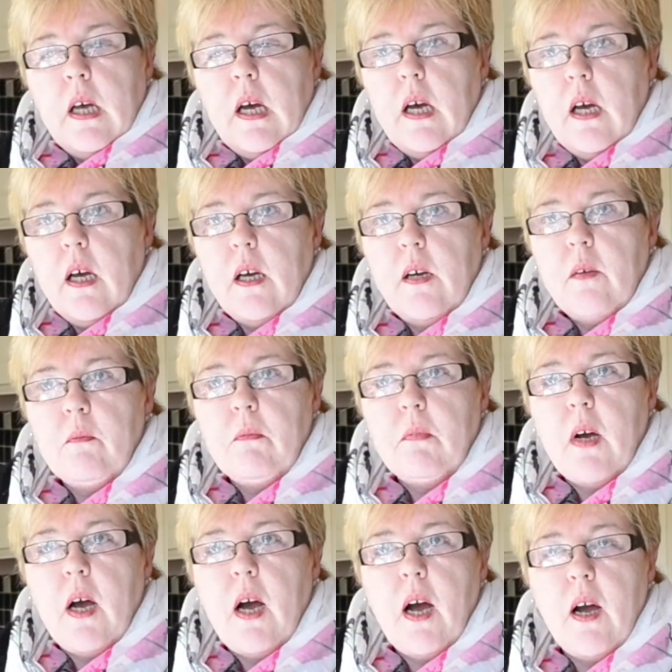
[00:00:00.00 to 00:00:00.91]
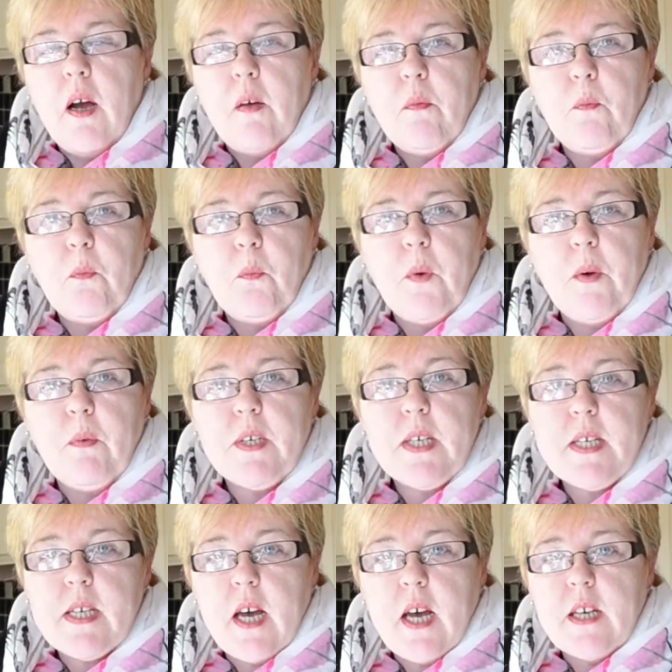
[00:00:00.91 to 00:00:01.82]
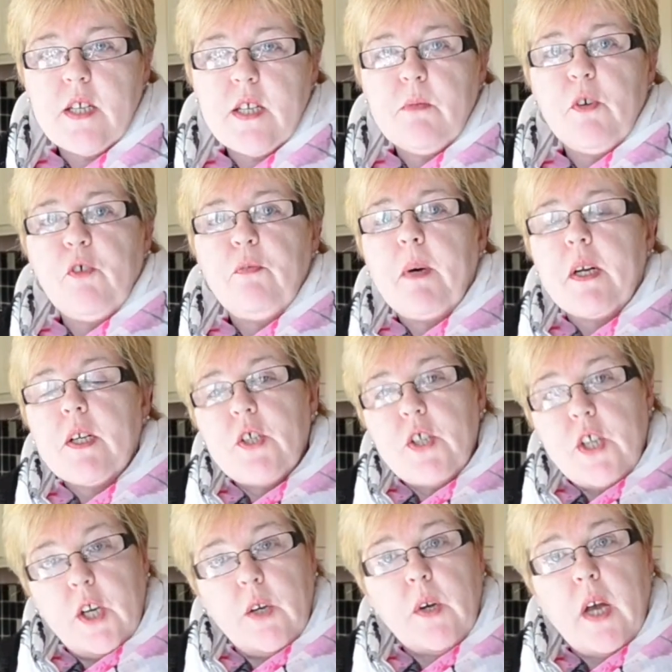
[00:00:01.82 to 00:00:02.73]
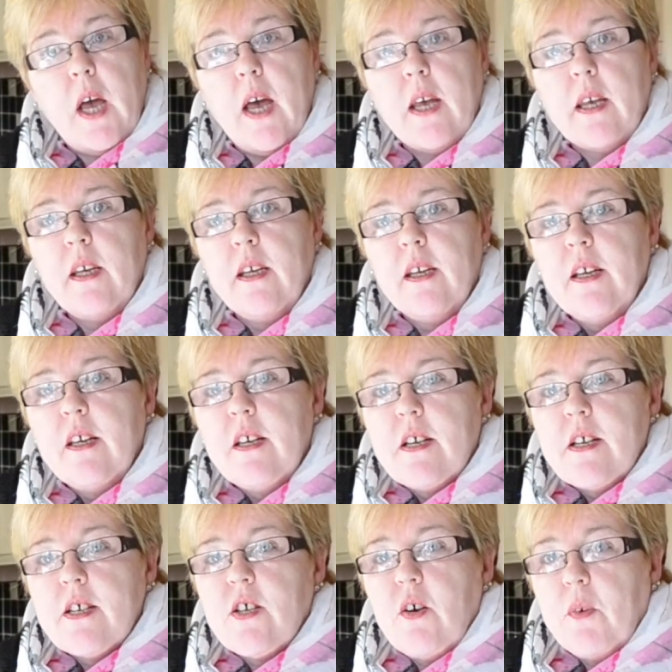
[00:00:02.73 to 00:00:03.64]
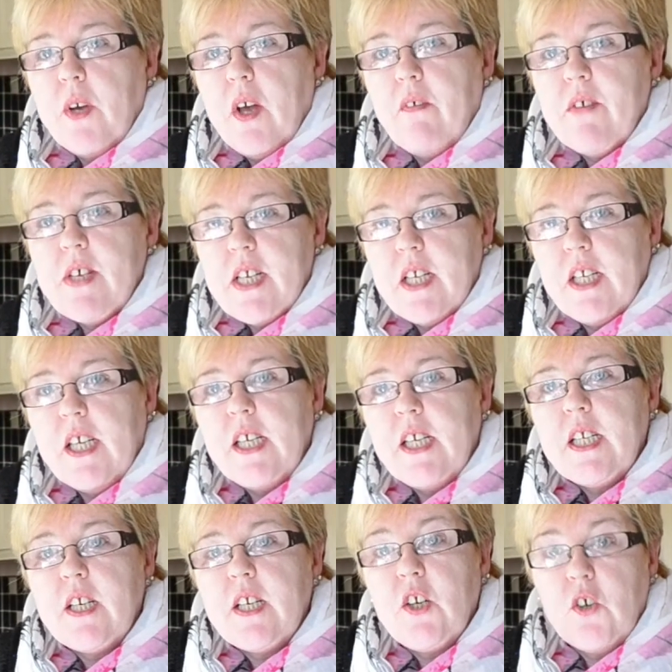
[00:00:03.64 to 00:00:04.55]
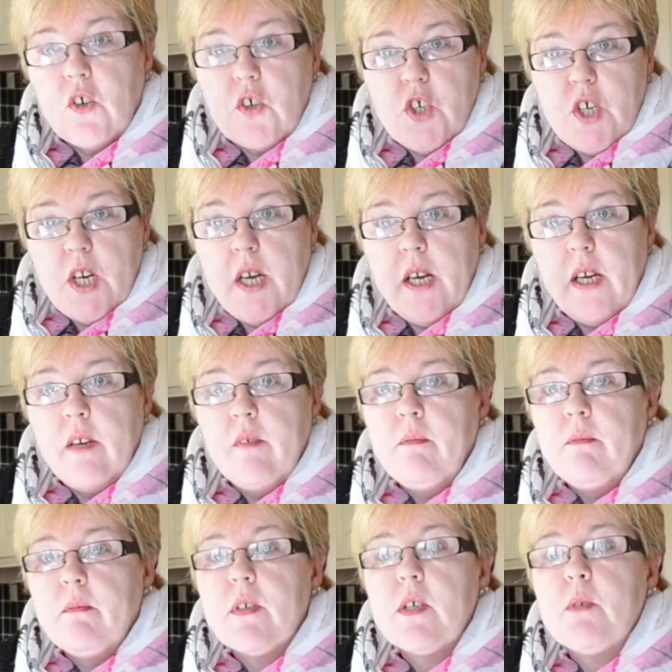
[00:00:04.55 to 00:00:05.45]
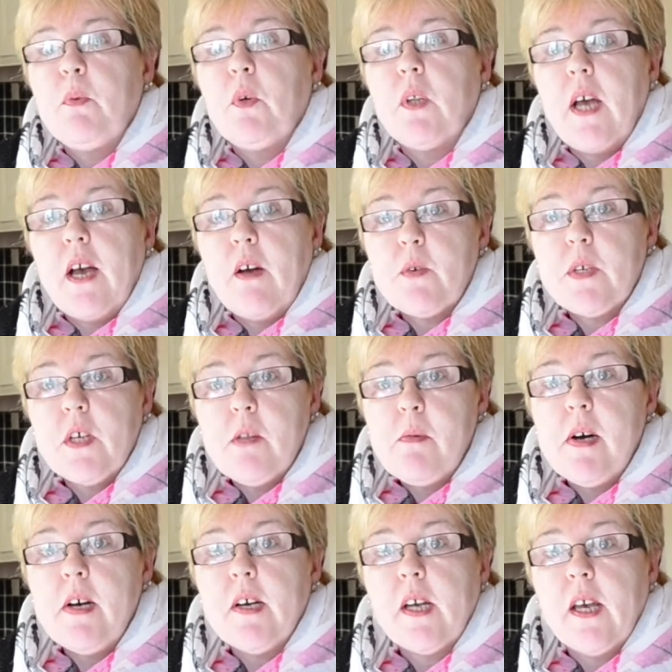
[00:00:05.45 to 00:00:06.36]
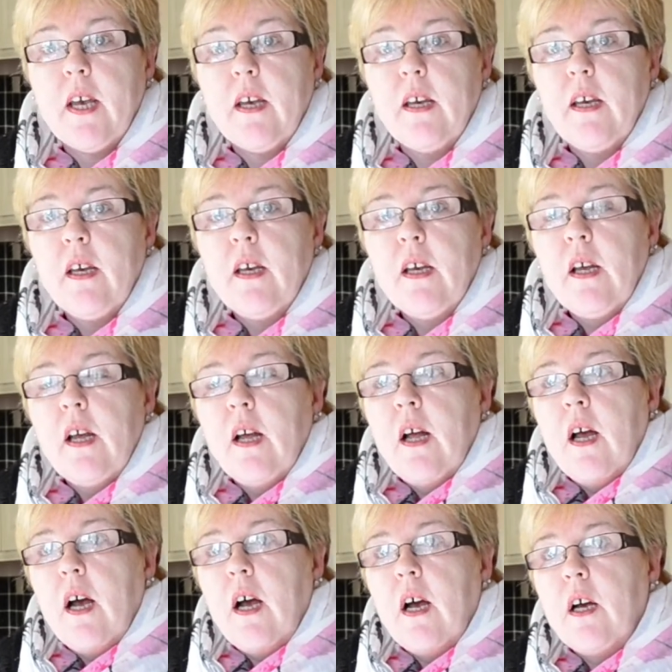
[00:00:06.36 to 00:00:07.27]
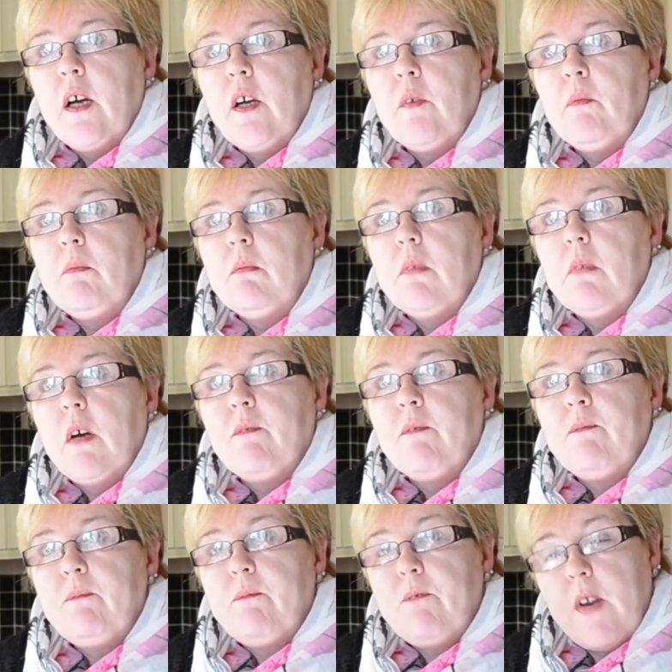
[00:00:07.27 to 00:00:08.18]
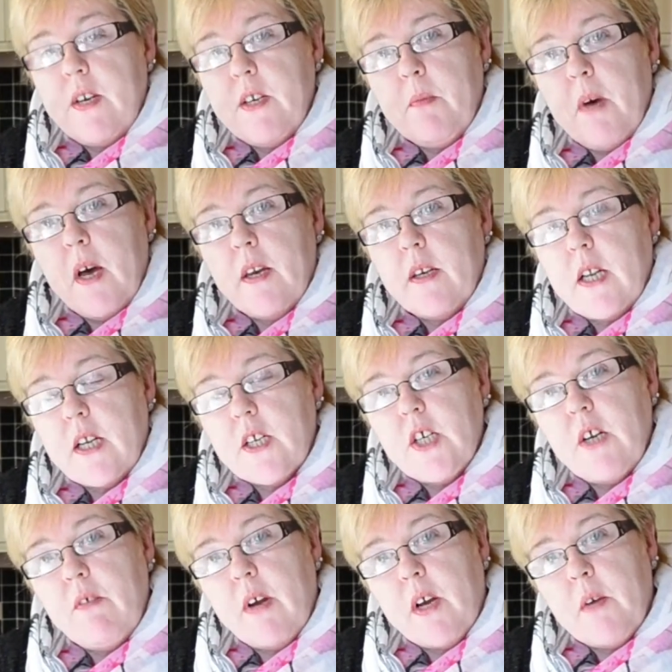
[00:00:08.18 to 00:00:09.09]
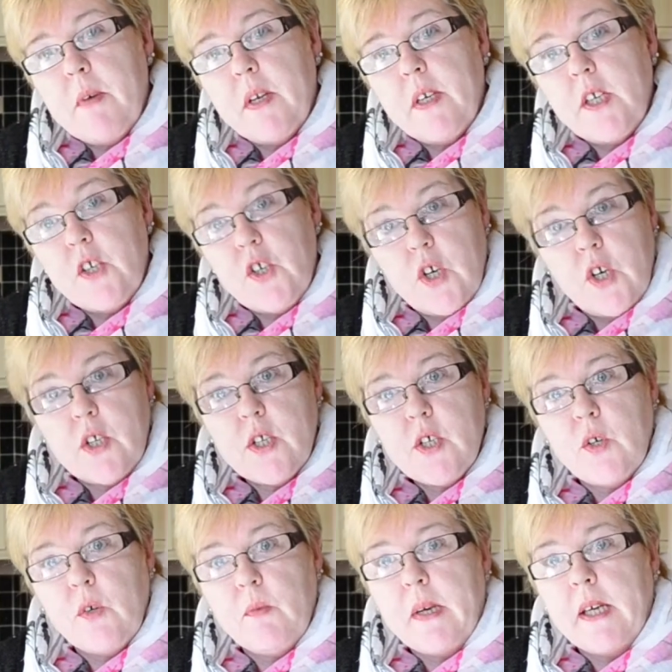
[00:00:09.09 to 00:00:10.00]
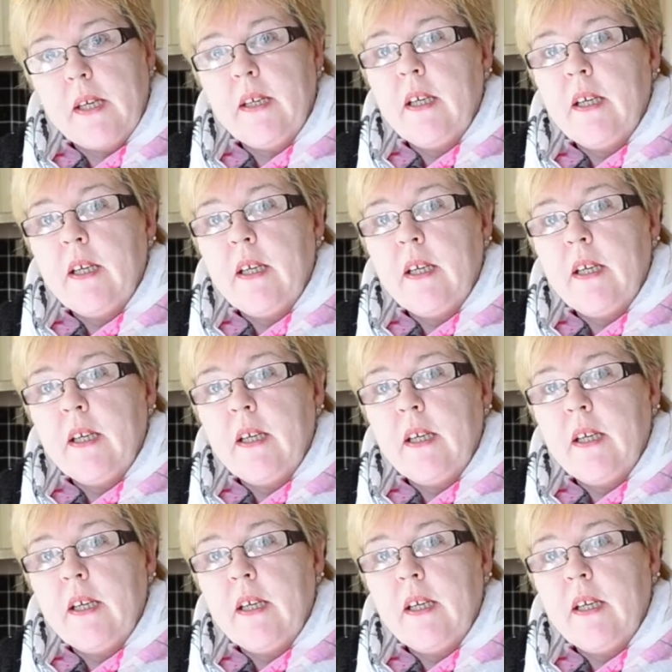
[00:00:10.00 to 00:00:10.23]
Um, I, we were decided to move back to the UK, so we obviously needed an auctioneer to put the house on the market. Um, a friend of mine had actually recommended Joe to me,